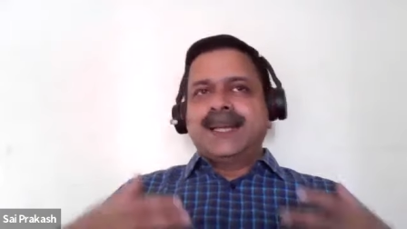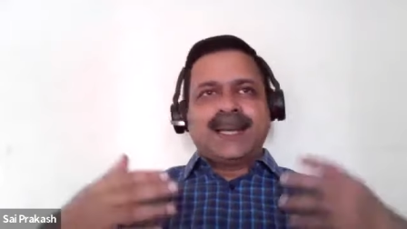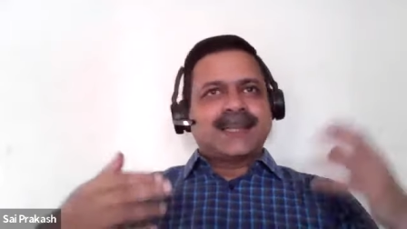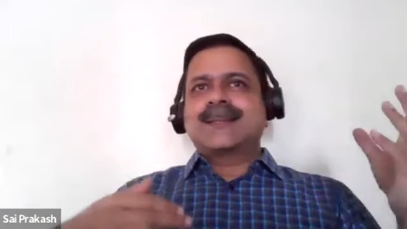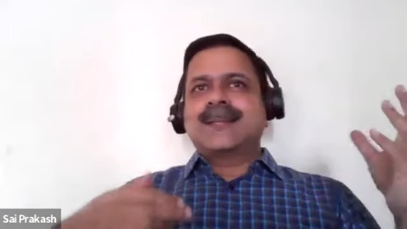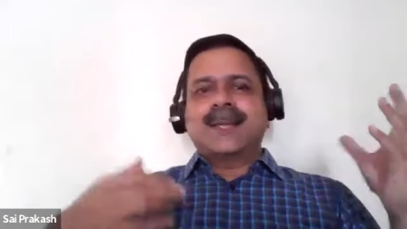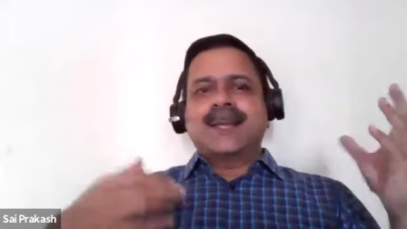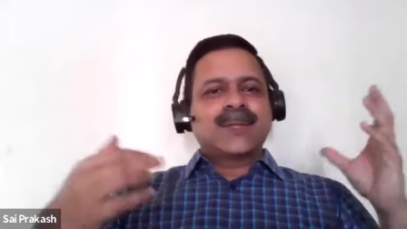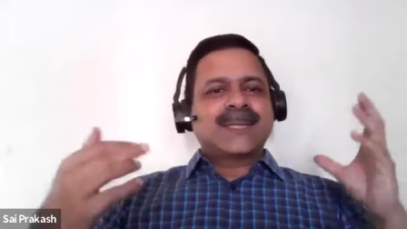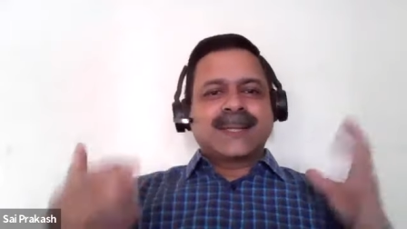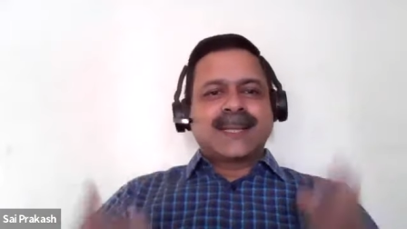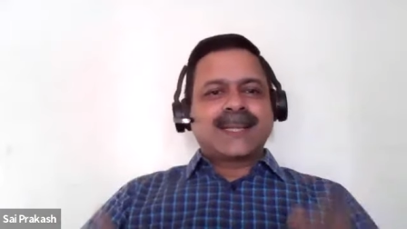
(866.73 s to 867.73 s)
Yes, there
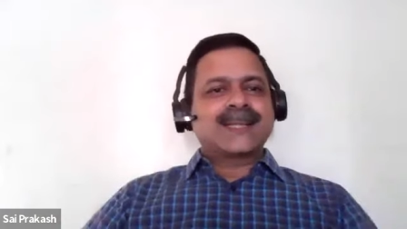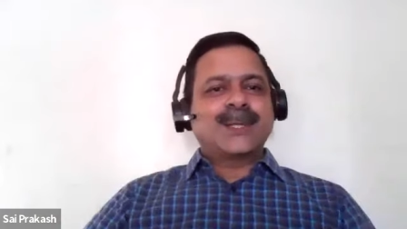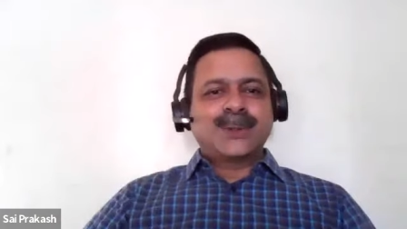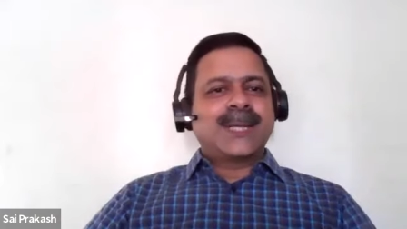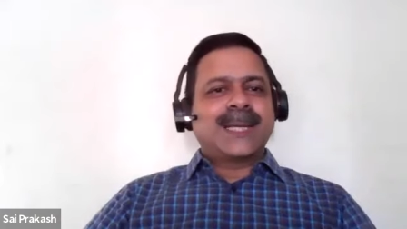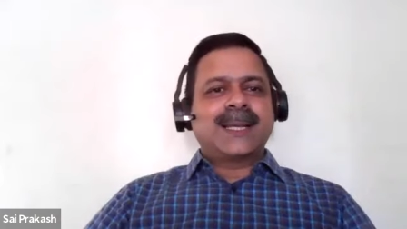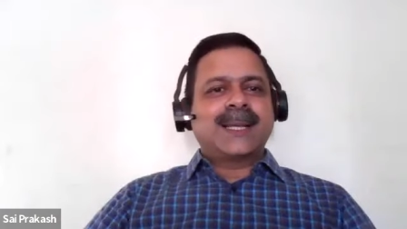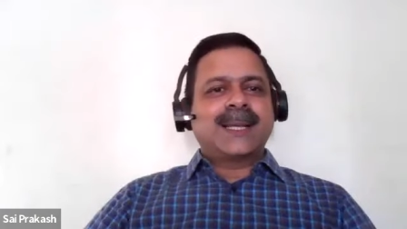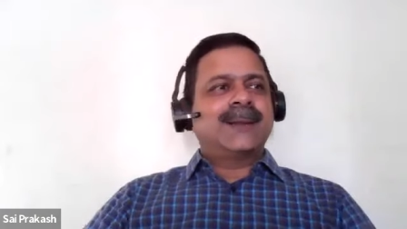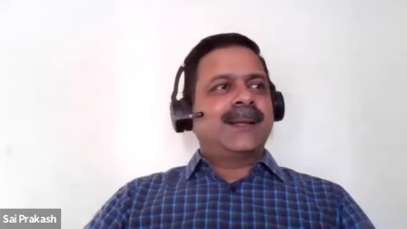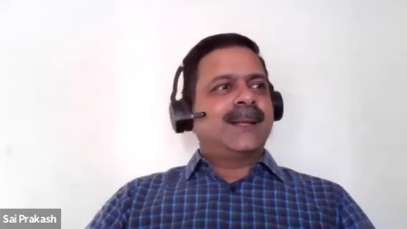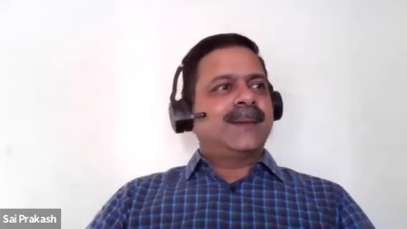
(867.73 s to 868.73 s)
was a, there is a two-day
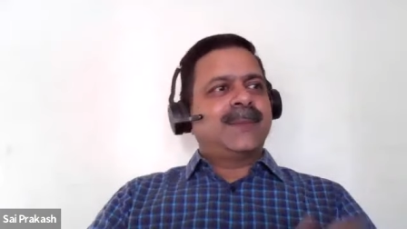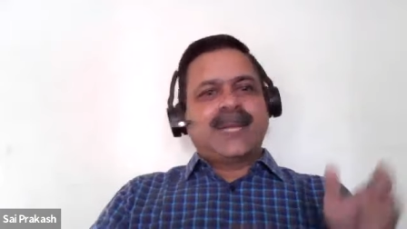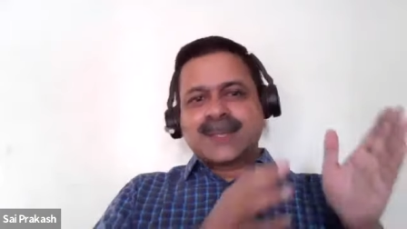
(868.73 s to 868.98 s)
curriculum.